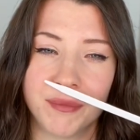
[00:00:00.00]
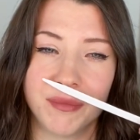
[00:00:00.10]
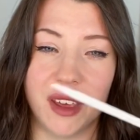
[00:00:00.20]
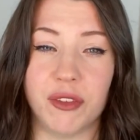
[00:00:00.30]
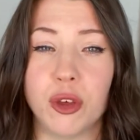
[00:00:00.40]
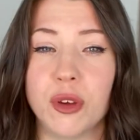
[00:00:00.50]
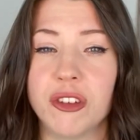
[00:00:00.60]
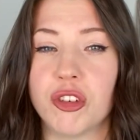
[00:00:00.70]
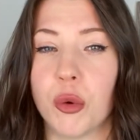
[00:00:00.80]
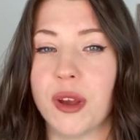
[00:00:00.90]
If you
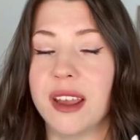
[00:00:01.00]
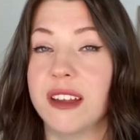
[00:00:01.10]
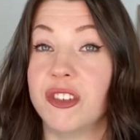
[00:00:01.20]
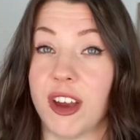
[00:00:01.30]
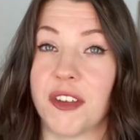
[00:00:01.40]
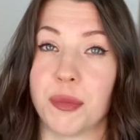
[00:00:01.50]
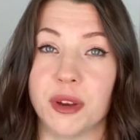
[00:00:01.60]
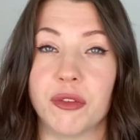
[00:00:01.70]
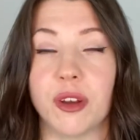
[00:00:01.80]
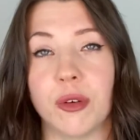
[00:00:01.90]
enjoy
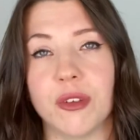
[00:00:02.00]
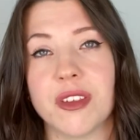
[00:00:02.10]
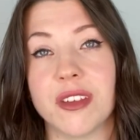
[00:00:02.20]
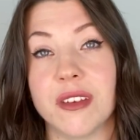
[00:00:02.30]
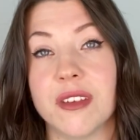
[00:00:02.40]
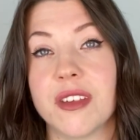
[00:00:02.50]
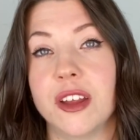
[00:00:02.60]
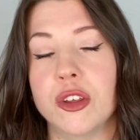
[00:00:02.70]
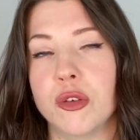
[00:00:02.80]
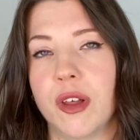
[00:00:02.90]
jasmine fragrances
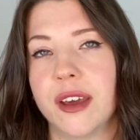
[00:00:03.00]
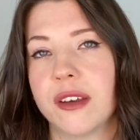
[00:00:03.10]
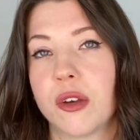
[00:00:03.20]
and you like